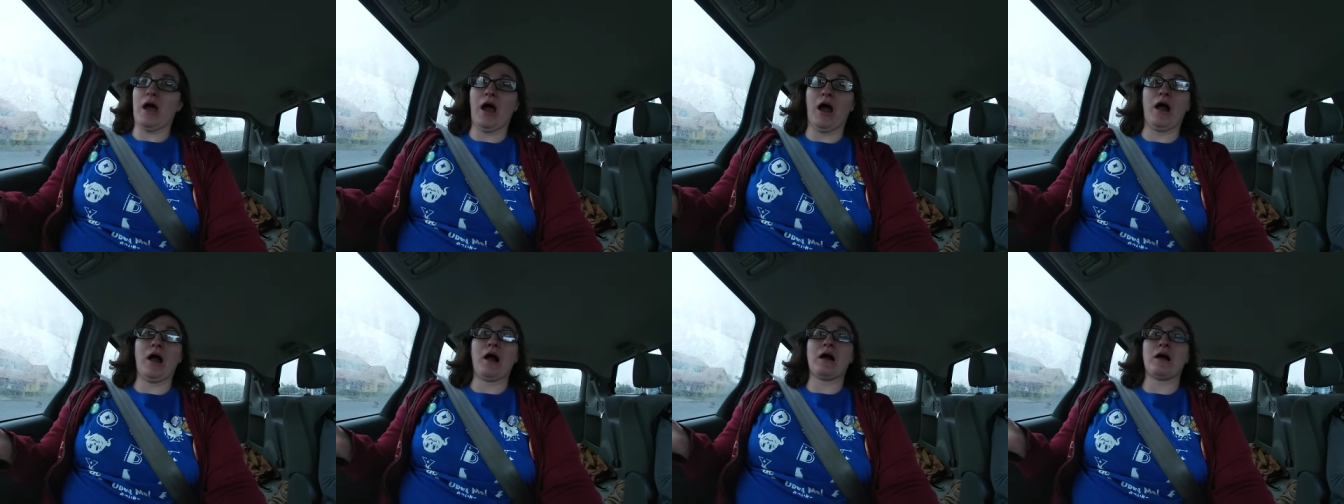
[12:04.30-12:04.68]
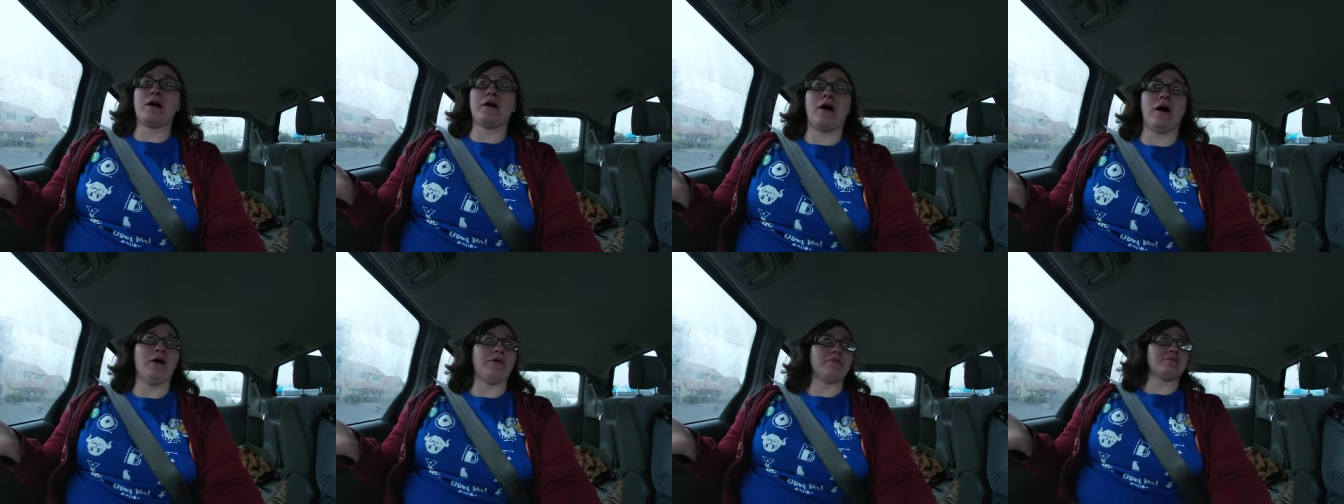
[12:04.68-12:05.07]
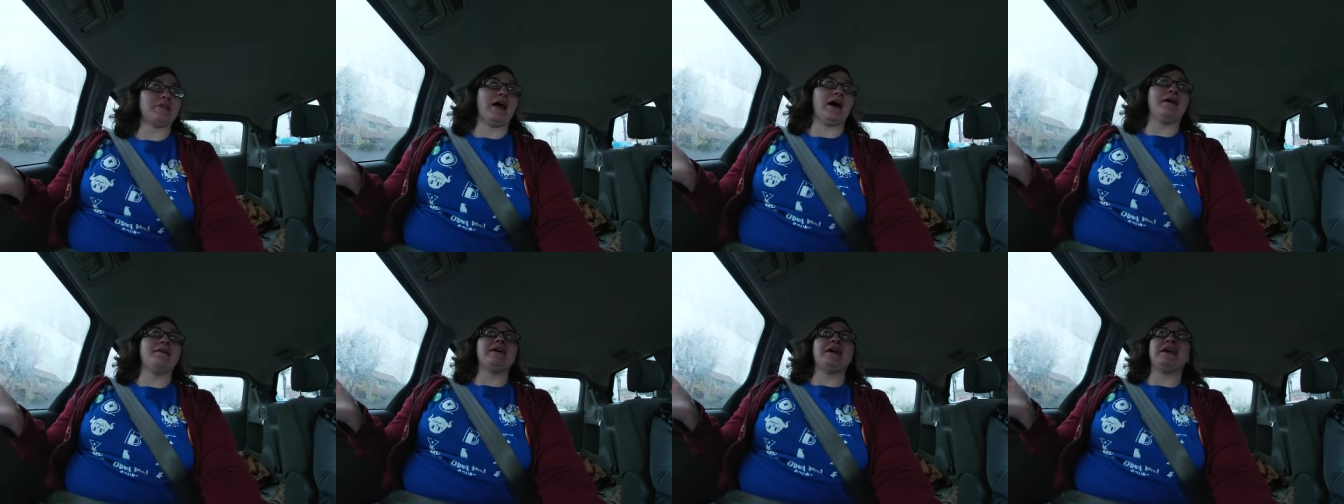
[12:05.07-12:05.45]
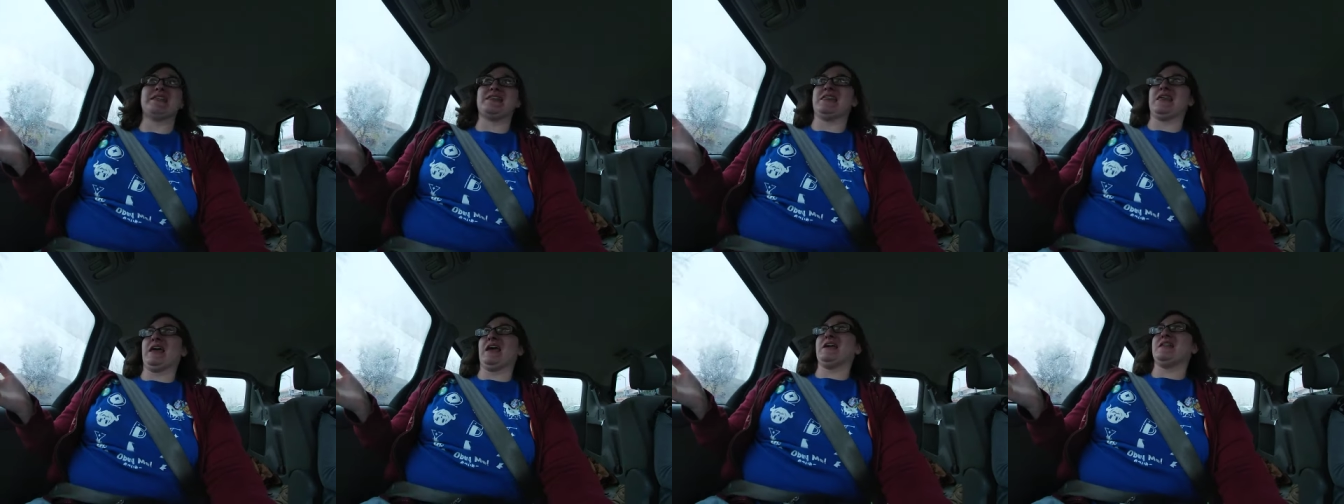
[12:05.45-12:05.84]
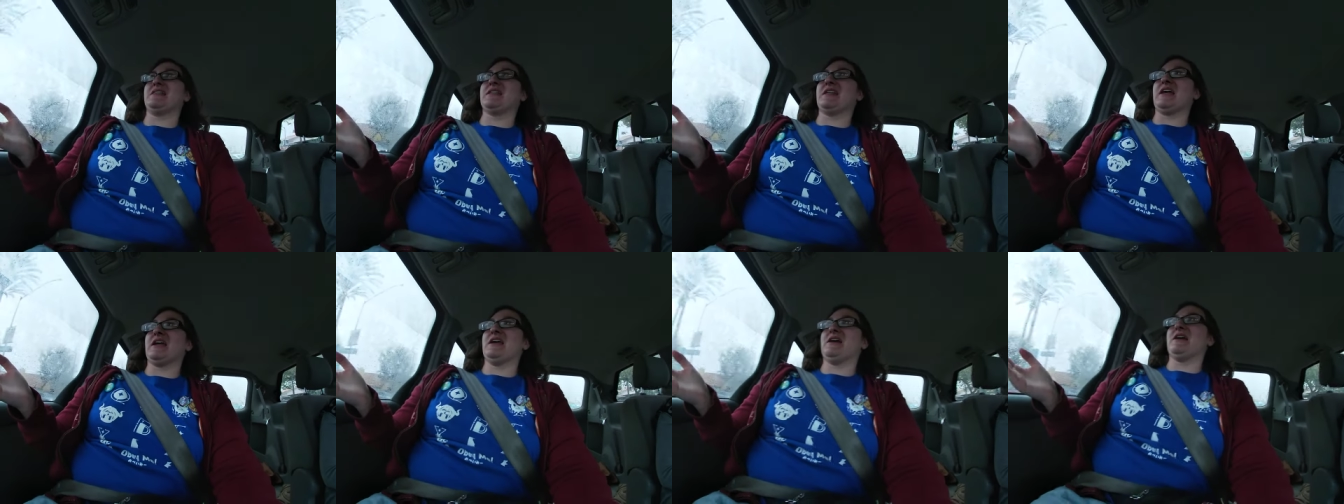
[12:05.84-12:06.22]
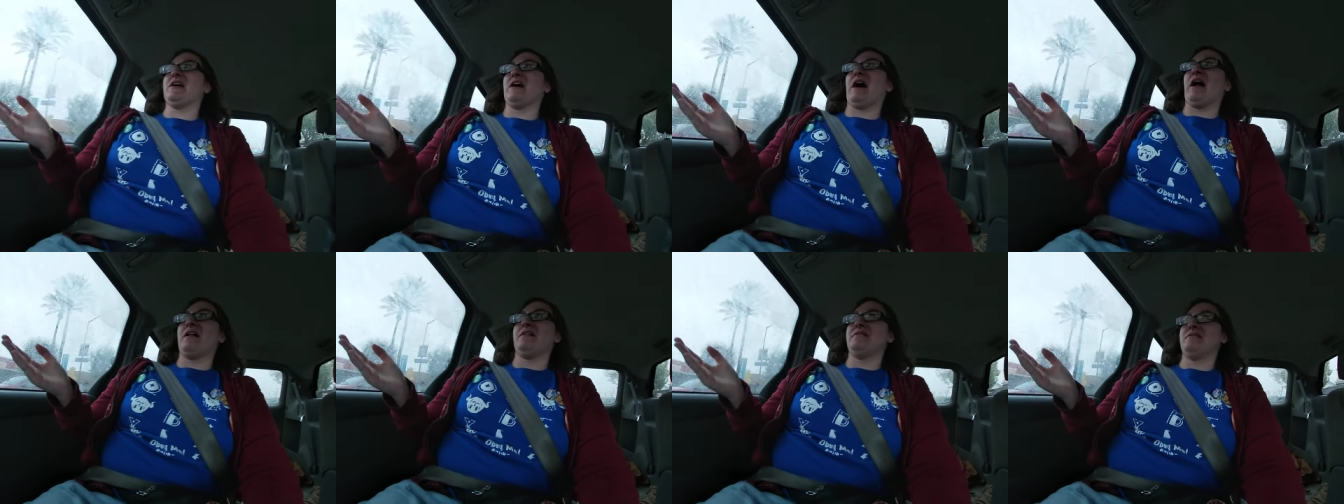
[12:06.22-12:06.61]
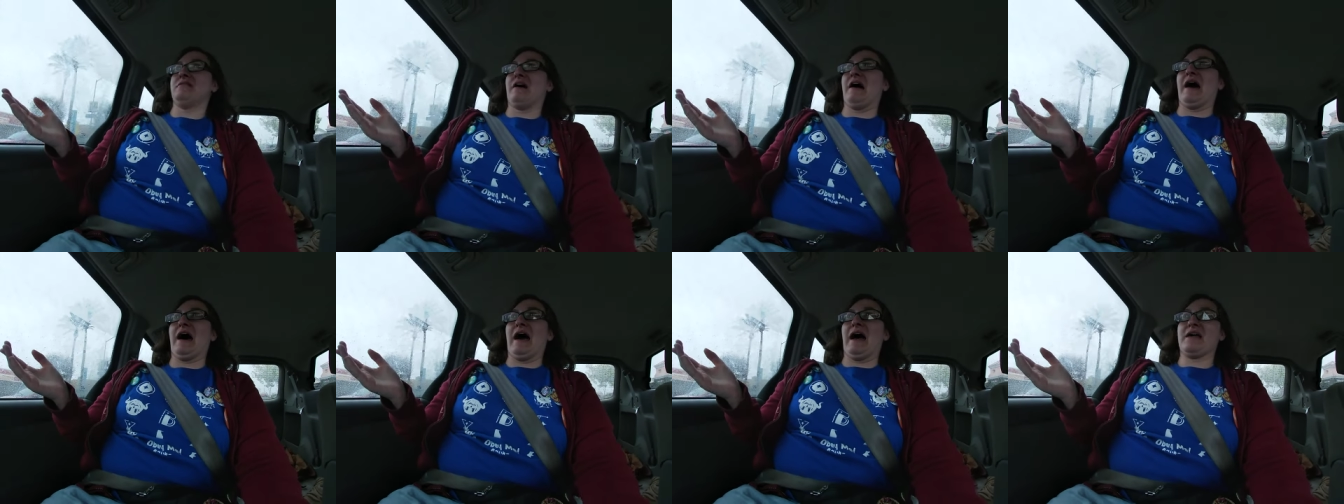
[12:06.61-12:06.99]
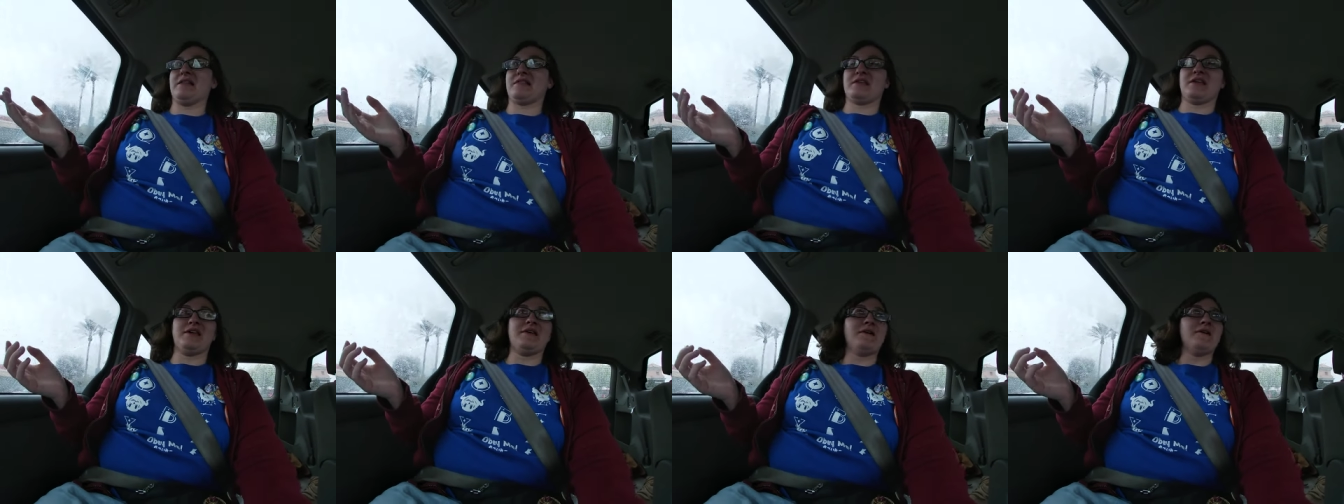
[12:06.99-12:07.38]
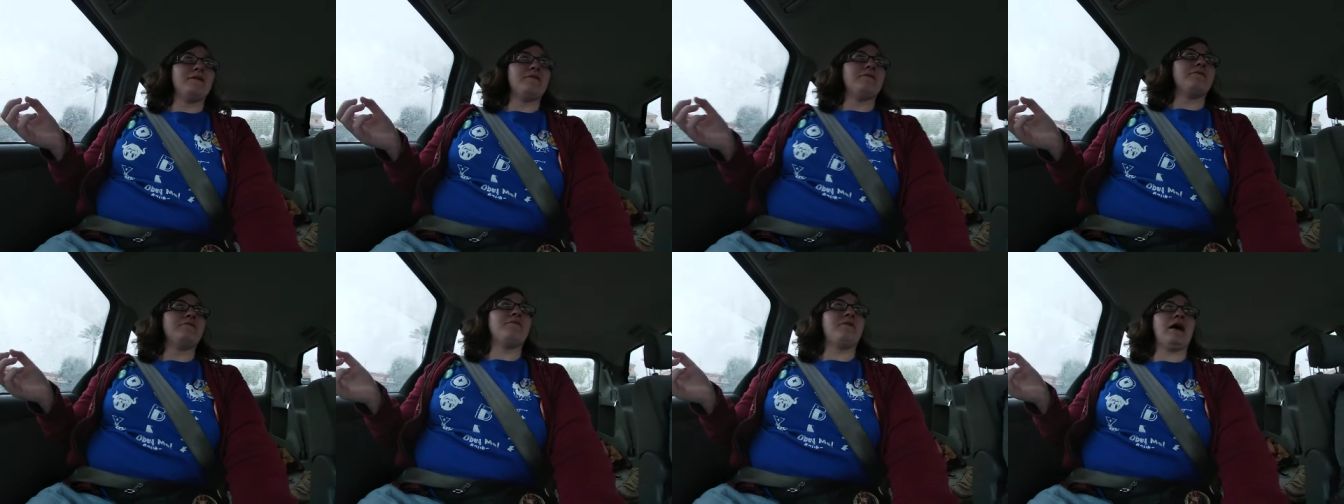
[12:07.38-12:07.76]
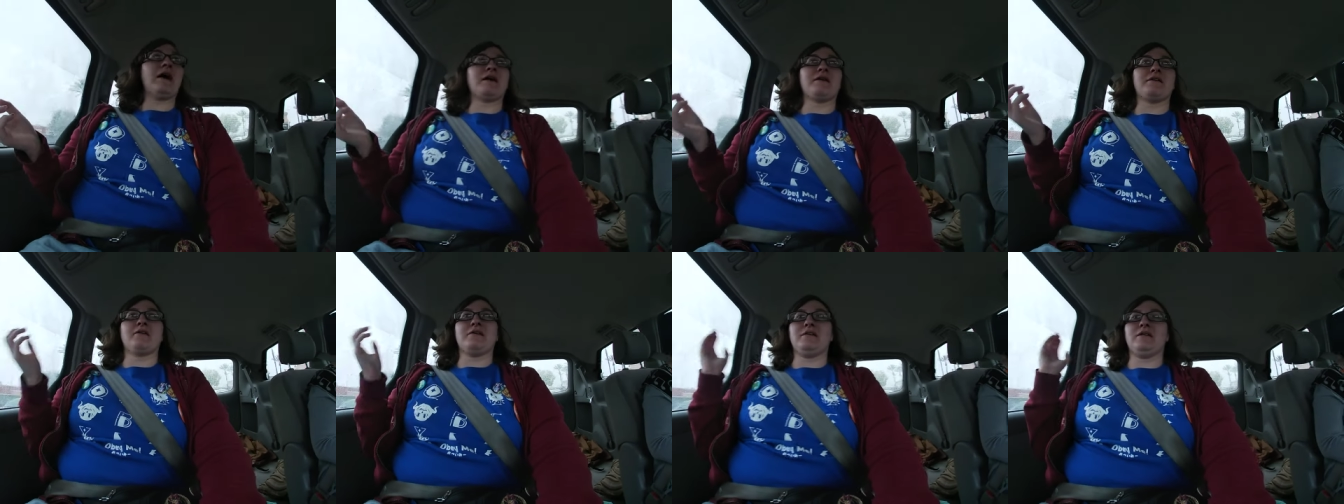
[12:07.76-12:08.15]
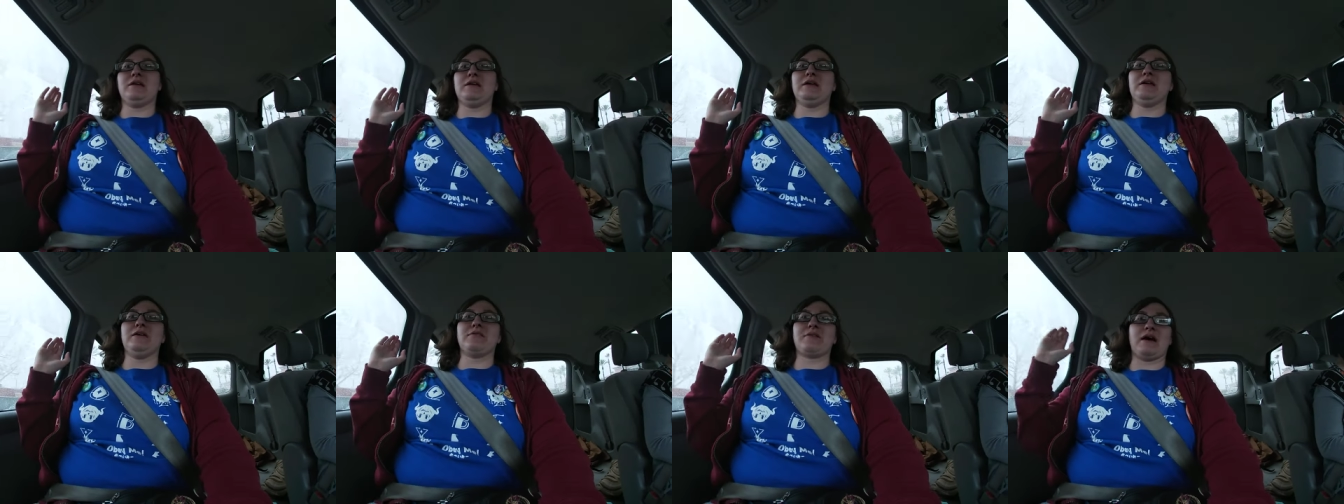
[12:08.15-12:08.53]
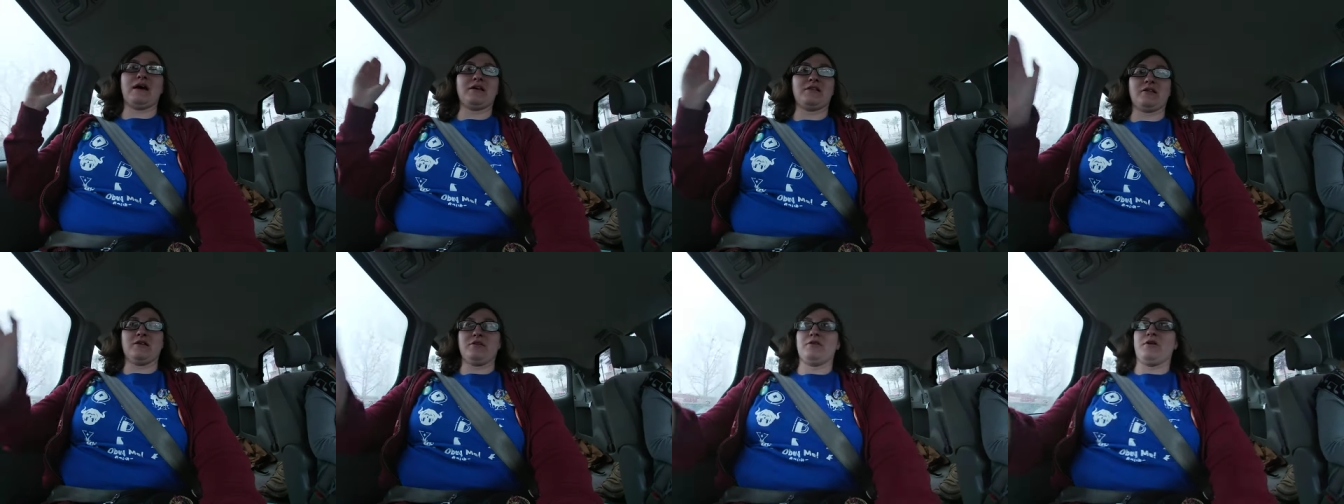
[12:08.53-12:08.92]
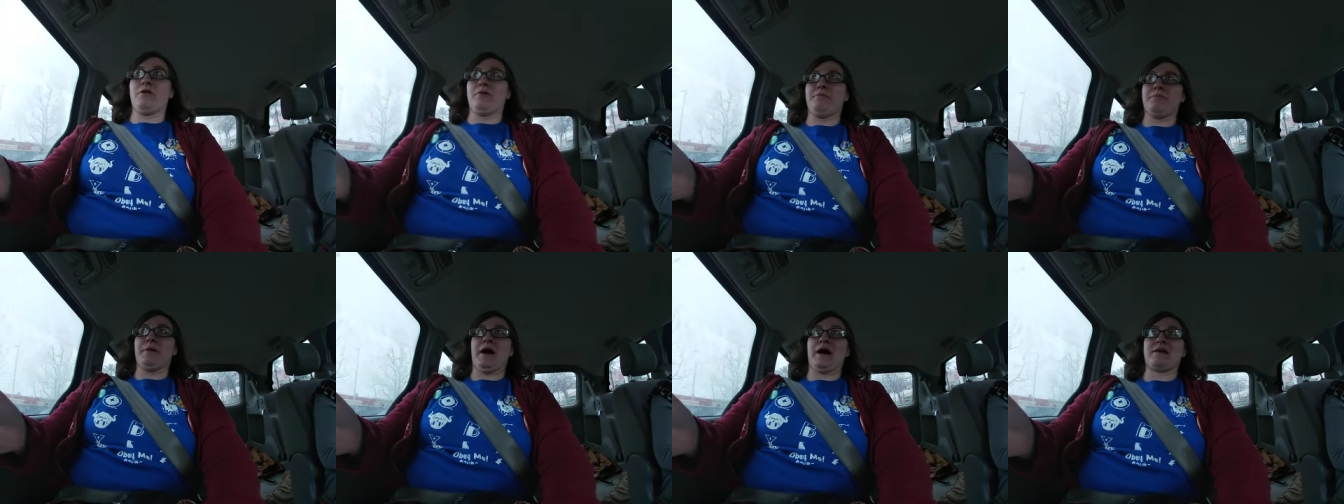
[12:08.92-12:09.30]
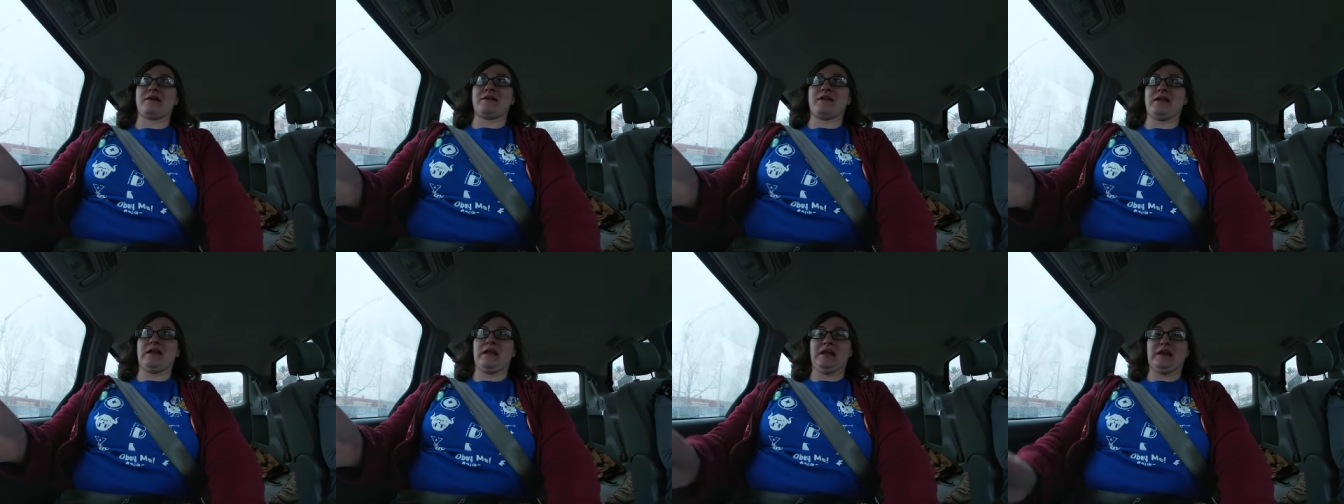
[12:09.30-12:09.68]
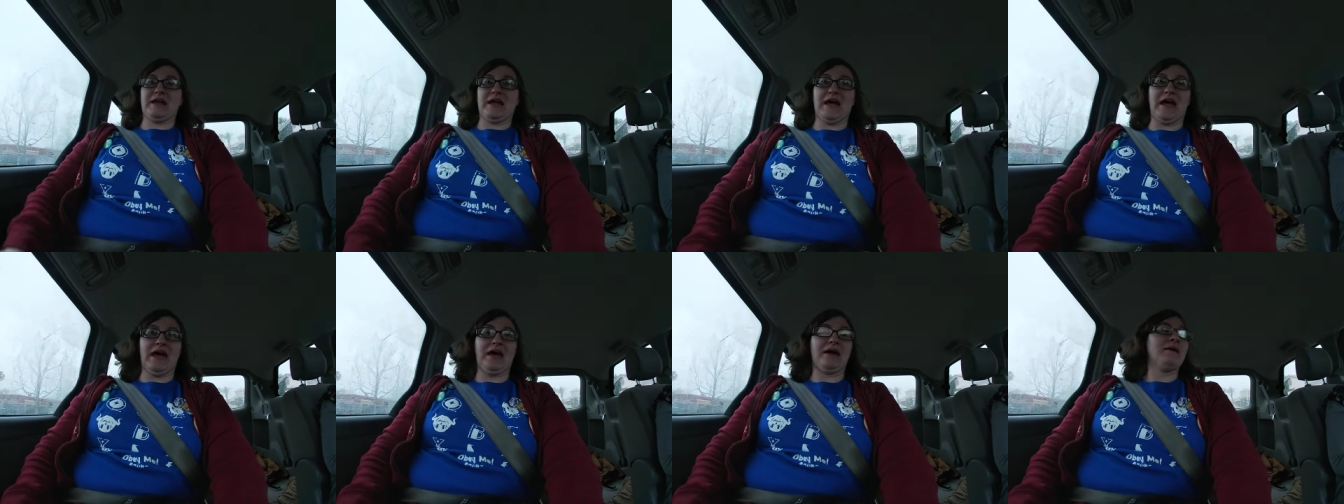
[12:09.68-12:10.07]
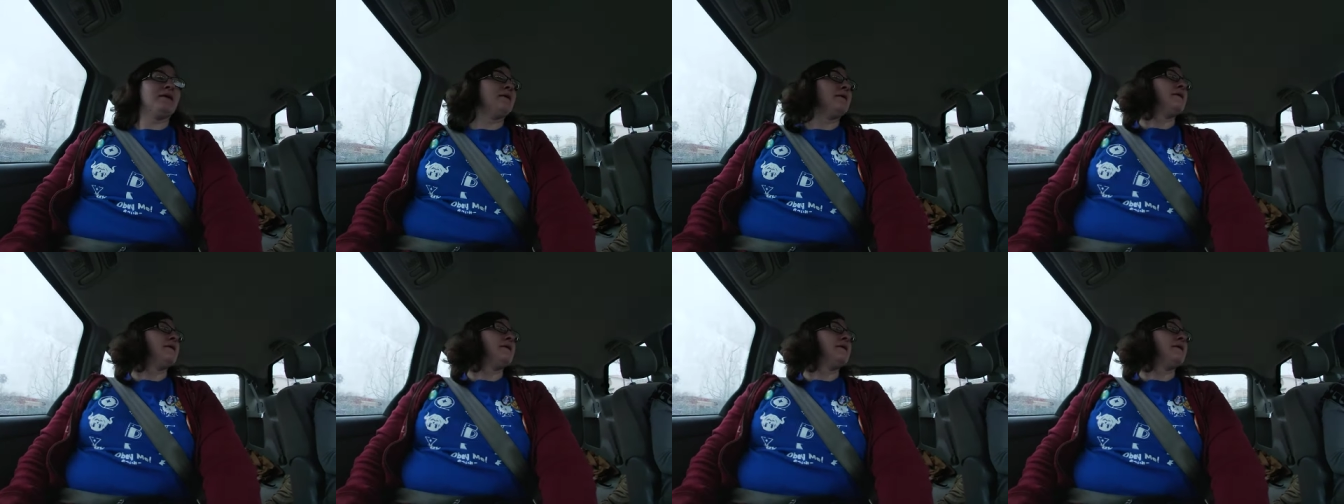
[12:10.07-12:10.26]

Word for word: our hometown is changing a lot. Like you guys should know back in the day.